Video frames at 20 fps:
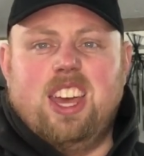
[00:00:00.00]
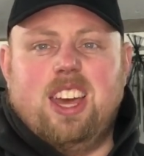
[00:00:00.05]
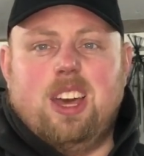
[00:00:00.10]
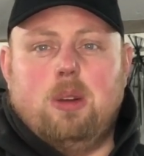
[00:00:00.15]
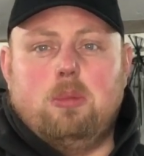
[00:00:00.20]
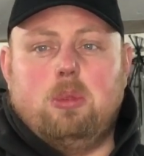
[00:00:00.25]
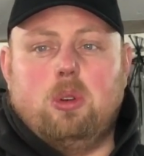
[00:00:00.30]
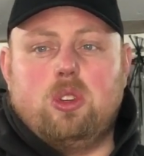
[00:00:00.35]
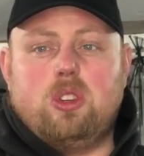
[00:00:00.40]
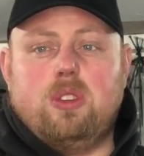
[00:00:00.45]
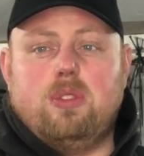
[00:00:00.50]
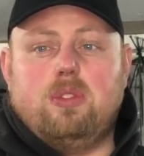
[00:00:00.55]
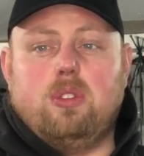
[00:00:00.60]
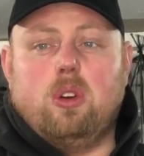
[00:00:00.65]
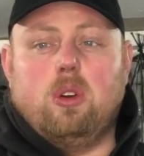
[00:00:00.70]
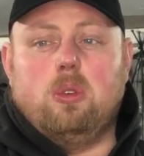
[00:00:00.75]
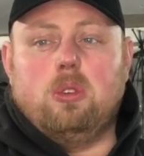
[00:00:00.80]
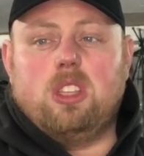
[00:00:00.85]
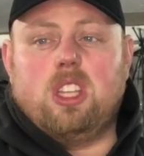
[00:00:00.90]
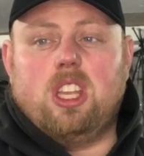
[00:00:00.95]
and push it
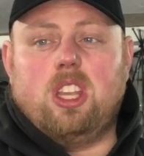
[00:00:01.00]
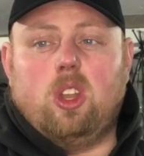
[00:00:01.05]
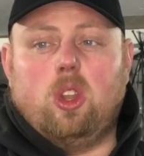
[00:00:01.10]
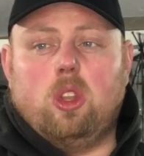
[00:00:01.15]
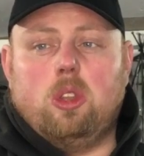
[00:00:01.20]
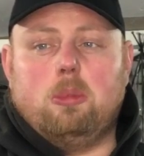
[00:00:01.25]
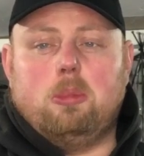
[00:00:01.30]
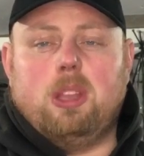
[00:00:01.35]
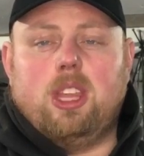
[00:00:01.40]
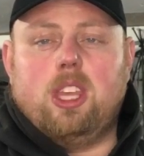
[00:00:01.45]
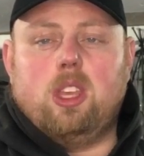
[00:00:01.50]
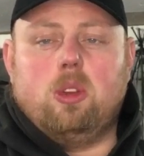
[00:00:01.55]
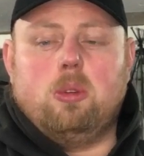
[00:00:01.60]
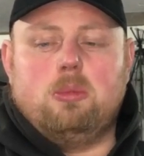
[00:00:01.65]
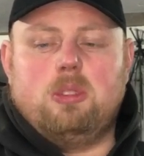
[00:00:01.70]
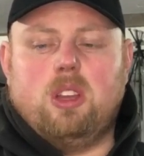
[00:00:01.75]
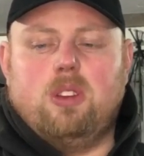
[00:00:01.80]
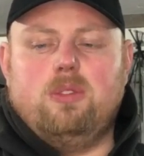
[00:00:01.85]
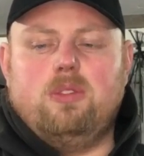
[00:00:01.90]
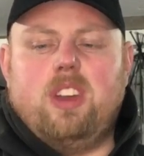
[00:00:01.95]
forward, and another blade
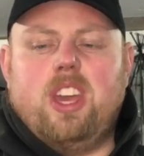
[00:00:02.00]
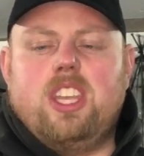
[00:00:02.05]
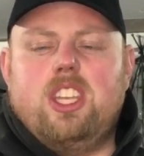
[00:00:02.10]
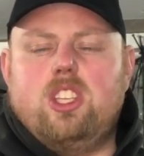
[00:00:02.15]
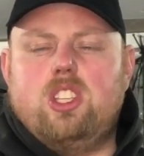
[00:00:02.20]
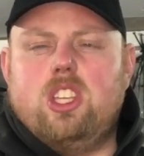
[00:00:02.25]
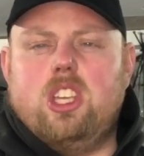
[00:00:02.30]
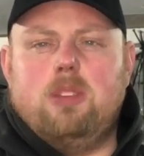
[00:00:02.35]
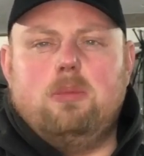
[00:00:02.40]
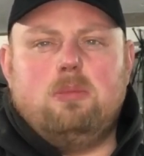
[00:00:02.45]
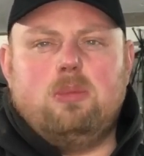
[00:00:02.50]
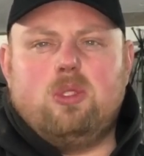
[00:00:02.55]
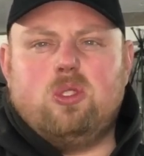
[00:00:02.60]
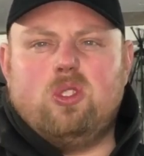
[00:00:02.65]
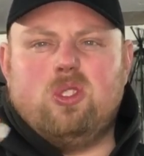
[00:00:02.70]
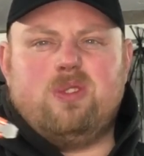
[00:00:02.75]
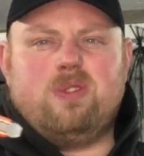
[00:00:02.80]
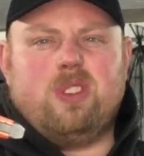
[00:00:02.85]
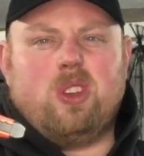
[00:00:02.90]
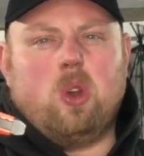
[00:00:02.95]
comes out. Very cheap,
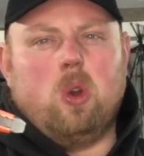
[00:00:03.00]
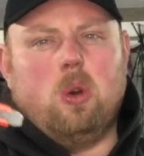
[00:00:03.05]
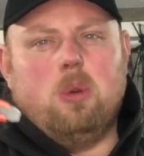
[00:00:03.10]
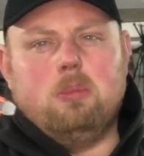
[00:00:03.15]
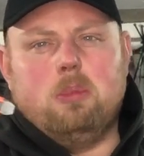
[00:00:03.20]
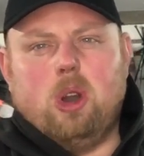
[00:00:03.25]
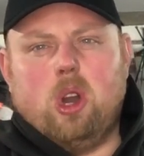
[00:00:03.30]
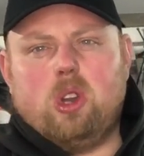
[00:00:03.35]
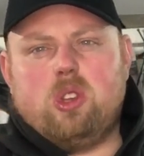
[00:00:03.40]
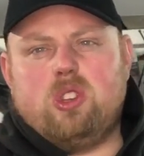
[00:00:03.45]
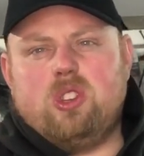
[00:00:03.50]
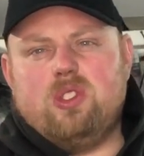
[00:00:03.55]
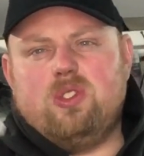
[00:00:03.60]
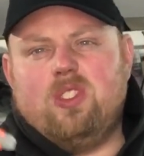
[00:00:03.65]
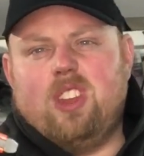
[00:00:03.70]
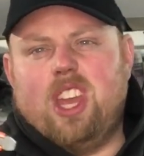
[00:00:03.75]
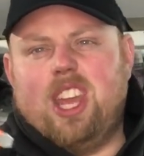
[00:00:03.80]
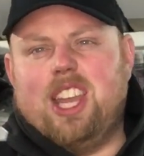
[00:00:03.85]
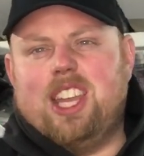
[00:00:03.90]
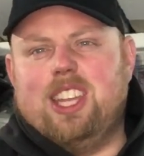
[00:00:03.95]
just for cutting boxes
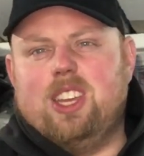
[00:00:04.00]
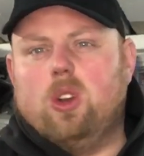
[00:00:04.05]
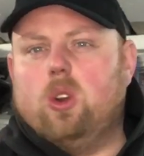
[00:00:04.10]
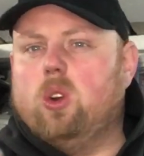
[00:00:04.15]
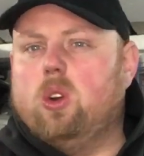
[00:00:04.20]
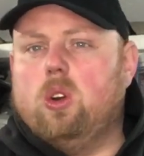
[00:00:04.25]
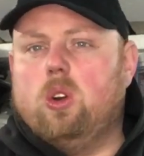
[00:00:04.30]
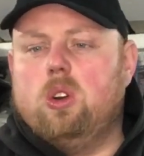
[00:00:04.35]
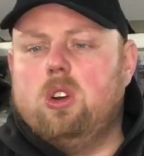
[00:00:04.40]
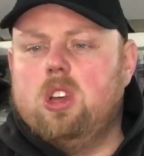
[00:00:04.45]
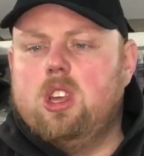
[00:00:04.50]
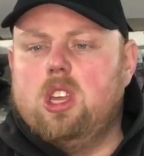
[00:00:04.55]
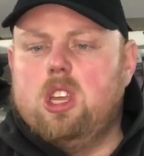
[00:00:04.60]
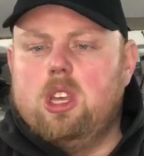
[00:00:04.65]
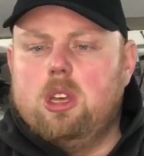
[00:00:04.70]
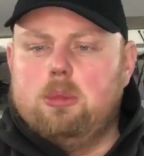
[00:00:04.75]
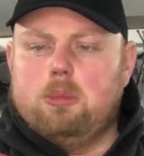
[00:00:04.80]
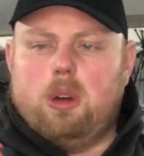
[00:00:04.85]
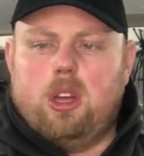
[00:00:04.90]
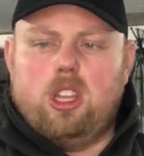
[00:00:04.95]
really, or
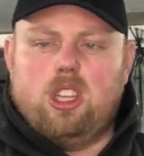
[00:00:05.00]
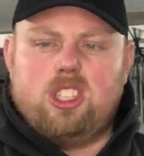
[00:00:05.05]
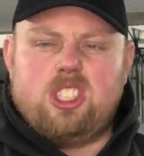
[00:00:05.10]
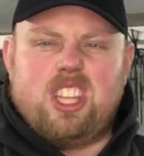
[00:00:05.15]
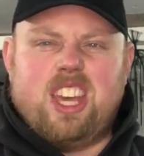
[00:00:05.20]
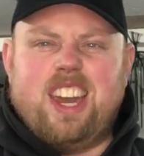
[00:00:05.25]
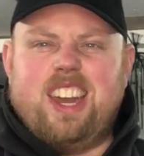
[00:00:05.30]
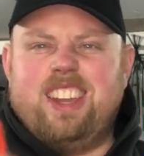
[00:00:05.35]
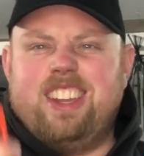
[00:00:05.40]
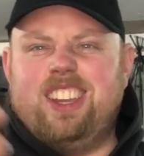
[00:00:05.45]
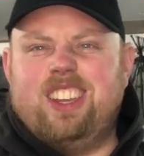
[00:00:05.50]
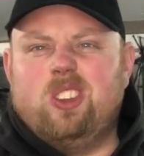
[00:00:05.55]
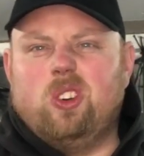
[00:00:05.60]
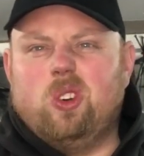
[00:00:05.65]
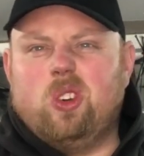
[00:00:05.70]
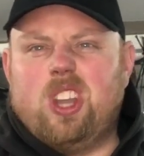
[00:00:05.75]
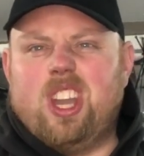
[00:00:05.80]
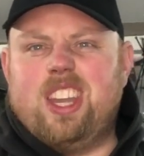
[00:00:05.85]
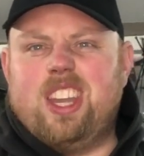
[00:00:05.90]
polystyrene or